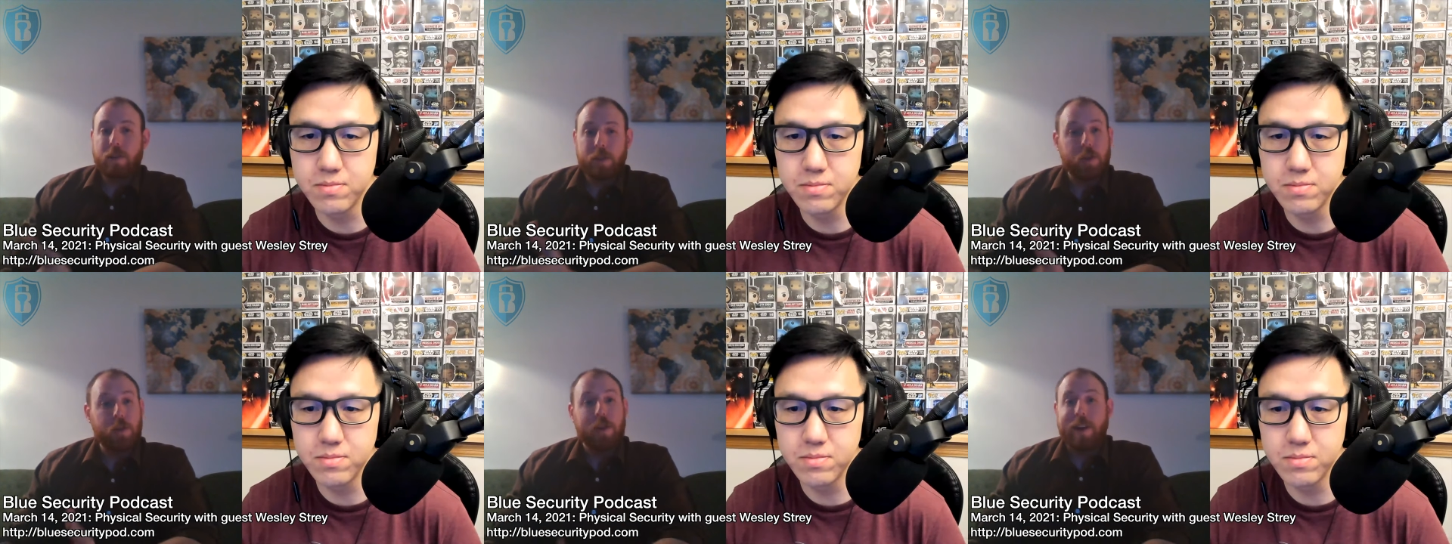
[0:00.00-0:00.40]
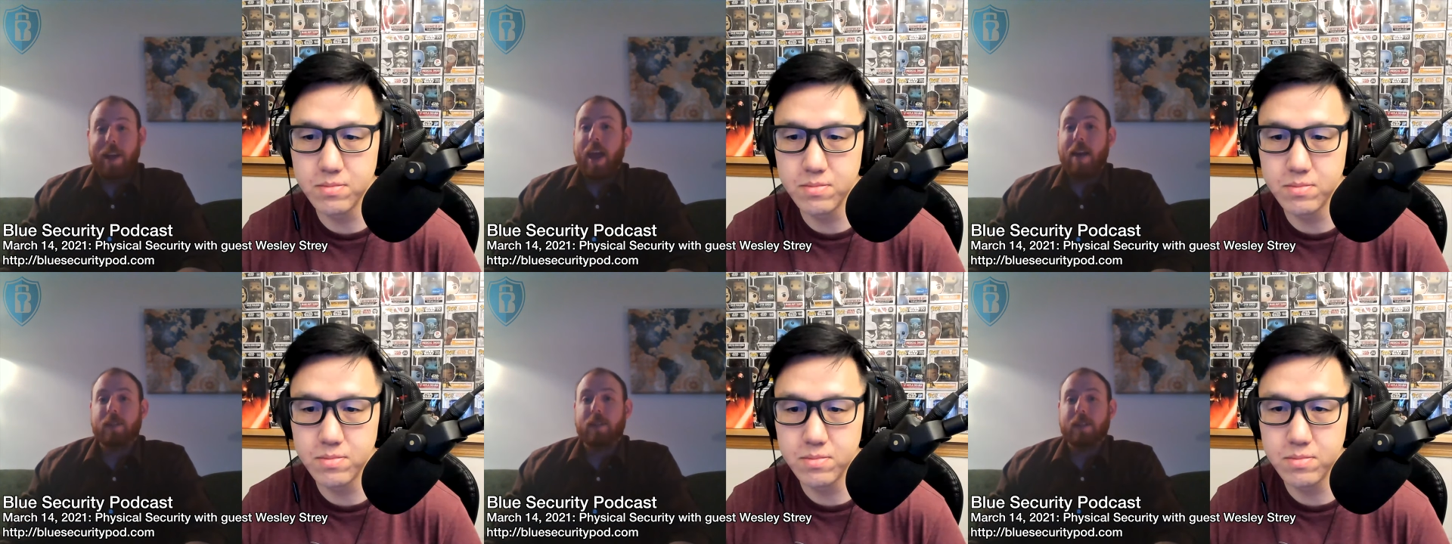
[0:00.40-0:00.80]
Speaker 1: You can
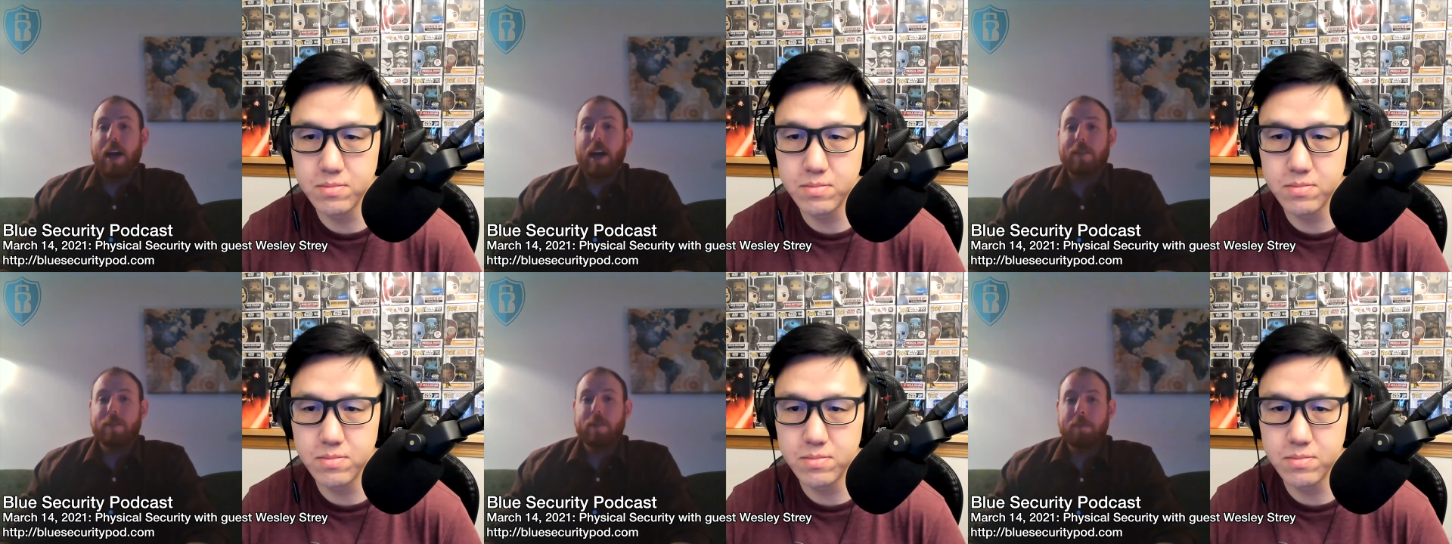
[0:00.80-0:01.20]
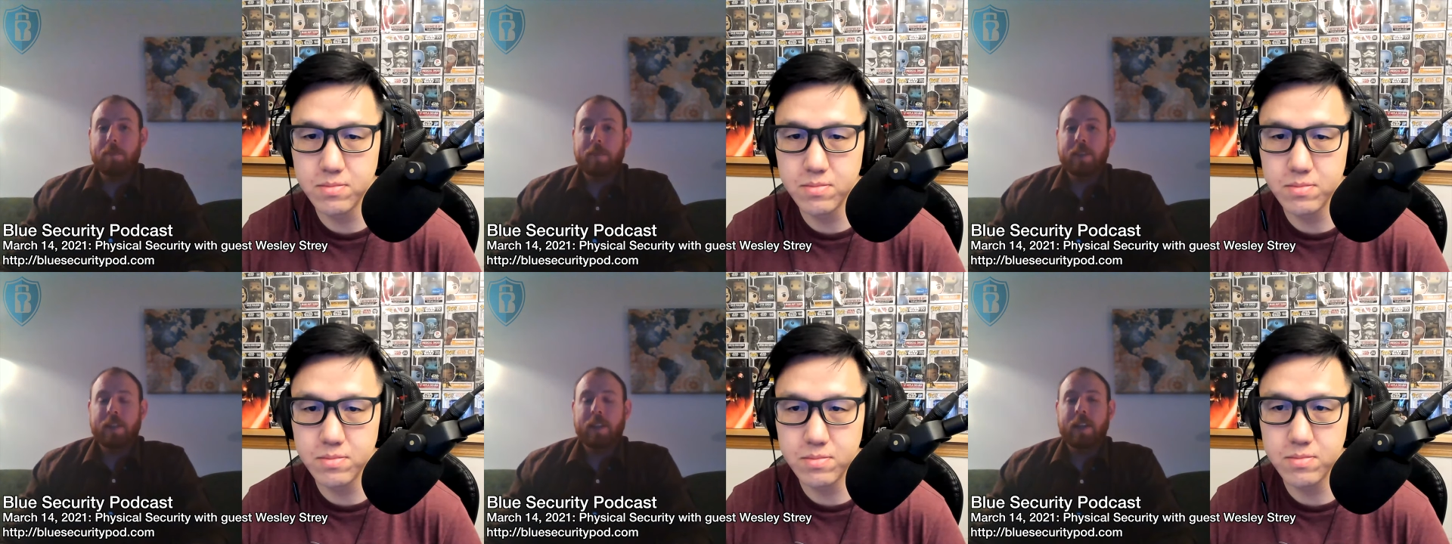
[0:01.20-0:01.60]
have a lot of them,
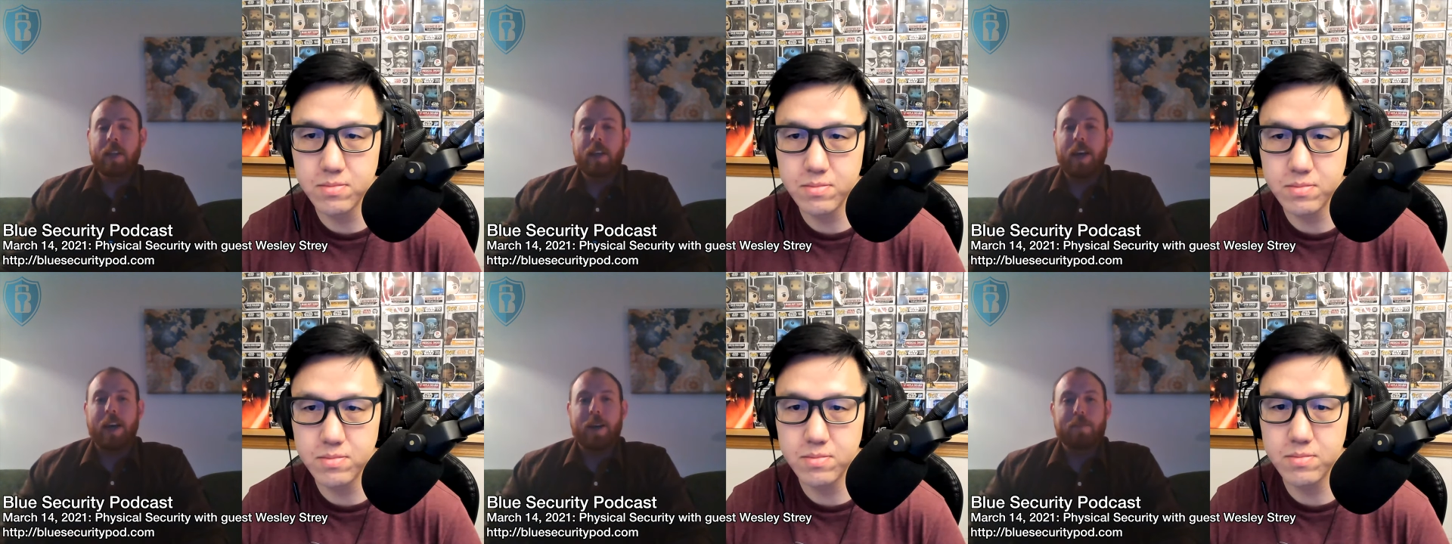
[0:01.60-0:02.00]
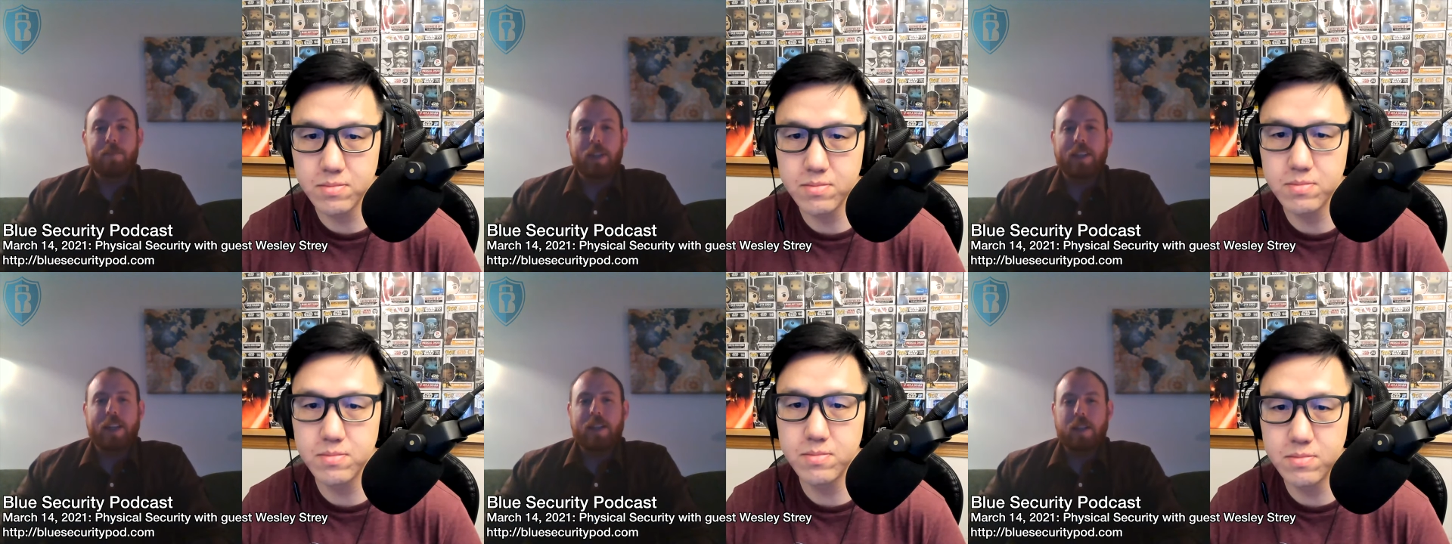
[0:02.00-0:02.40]
uh,
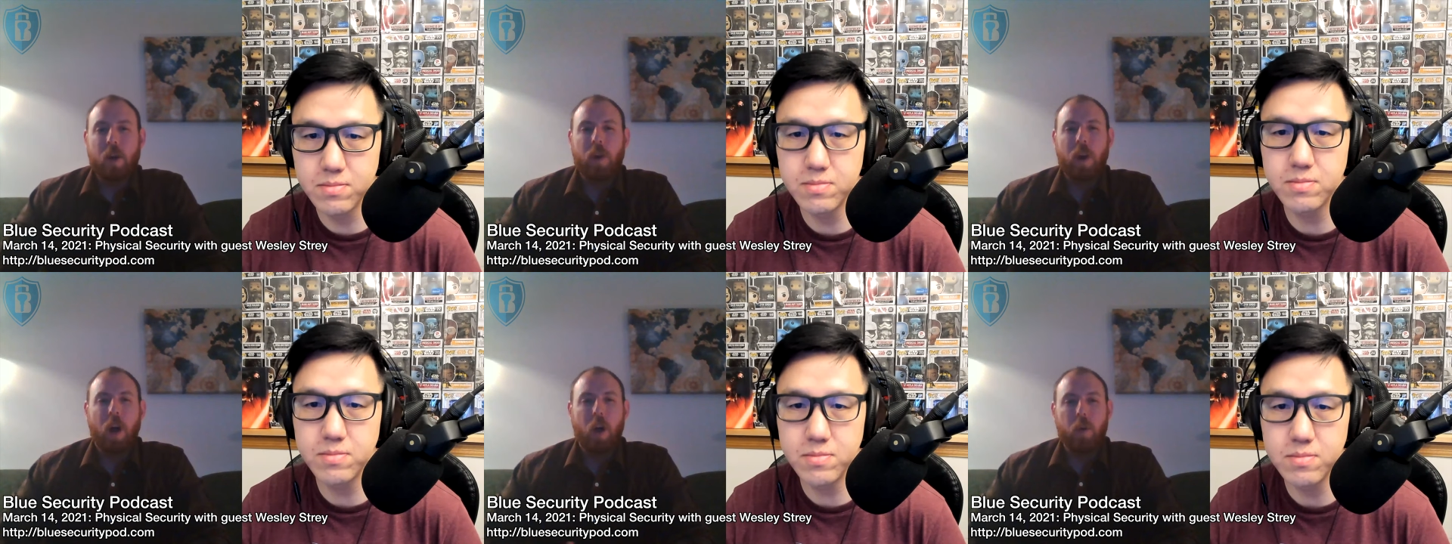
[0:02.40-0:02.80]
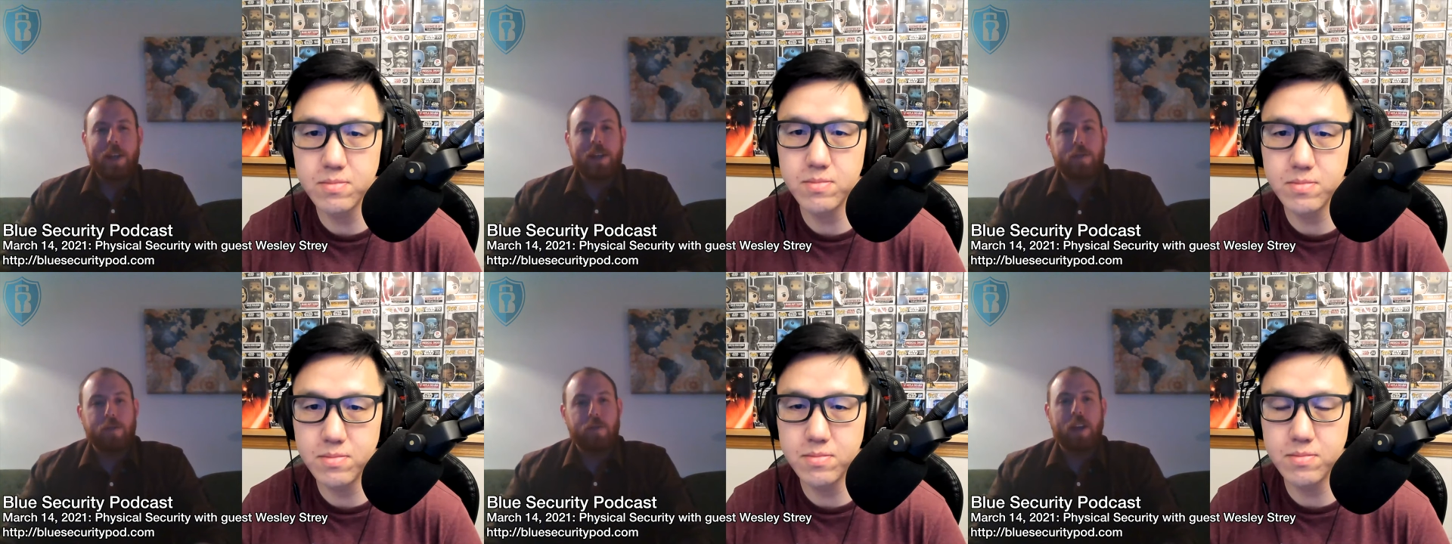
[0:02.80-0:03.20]
but they don't
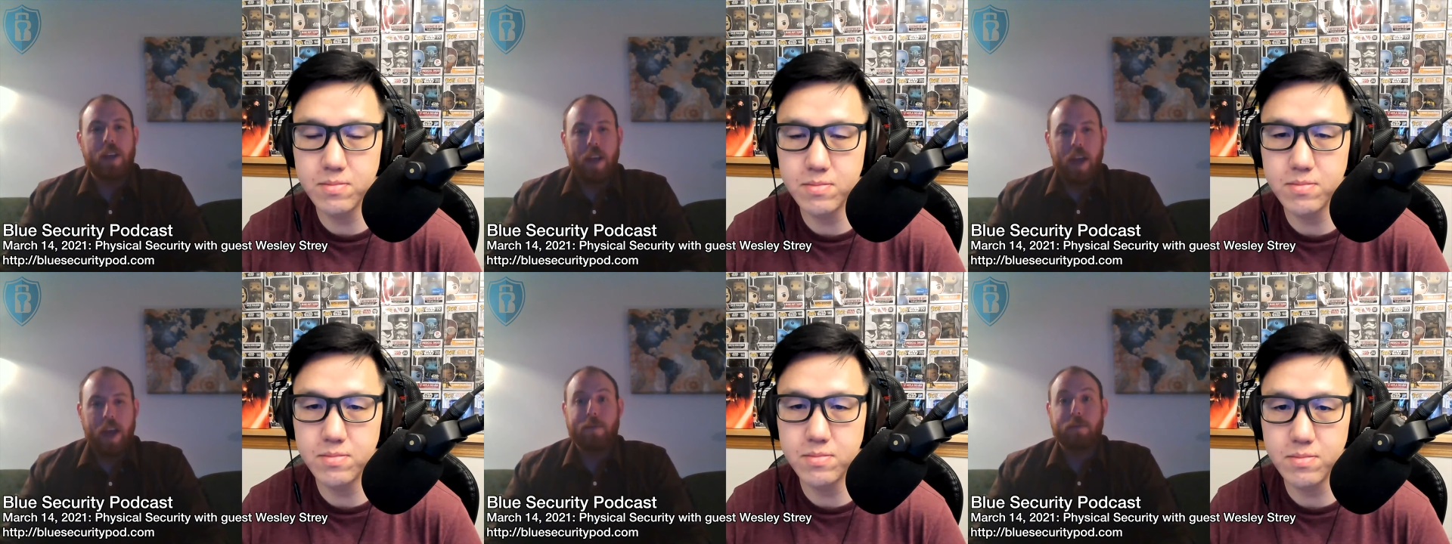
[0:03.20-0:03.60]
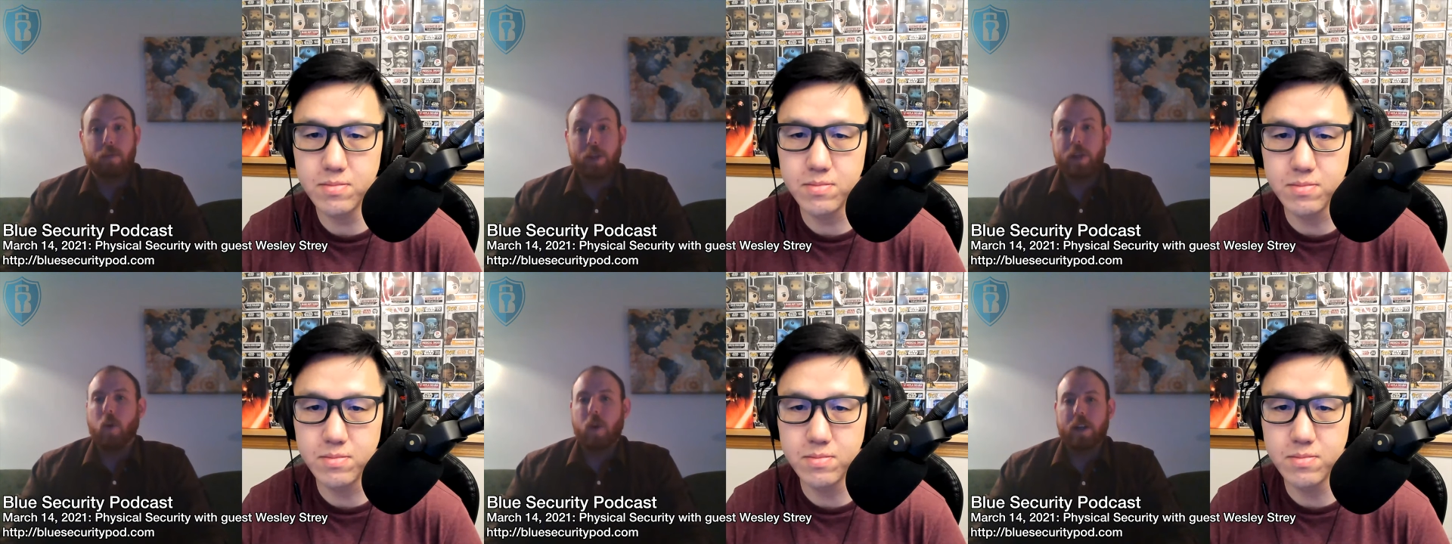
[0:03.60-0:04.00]
always fit
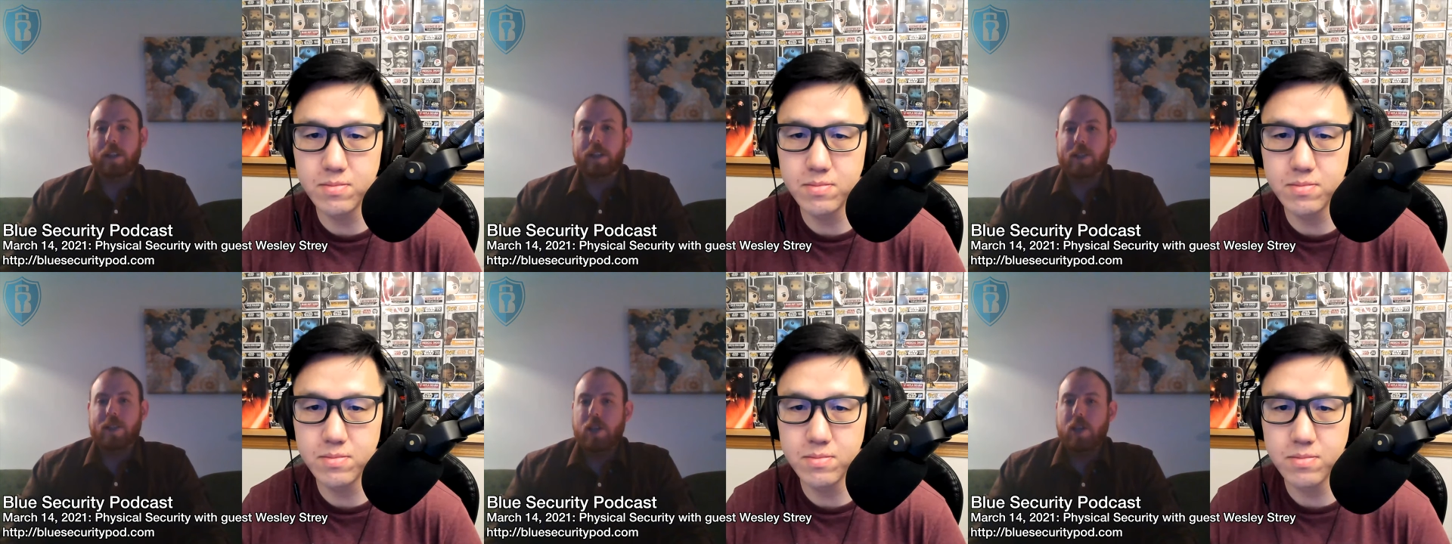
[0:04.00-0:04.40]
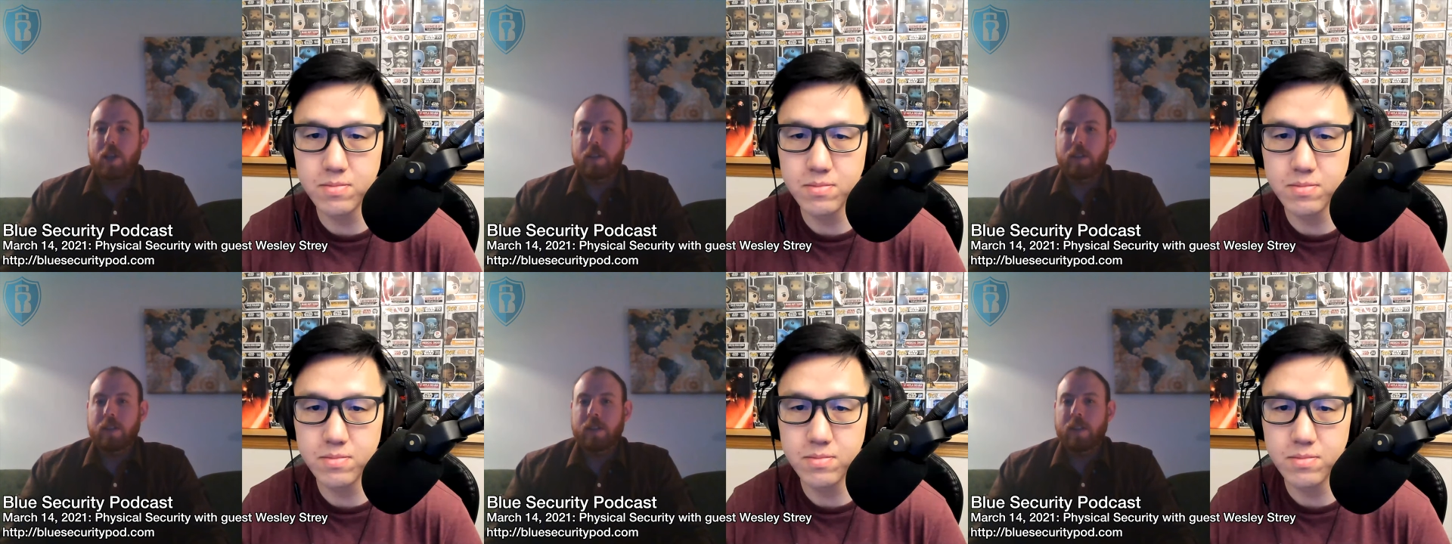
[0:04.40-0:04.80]
every organization,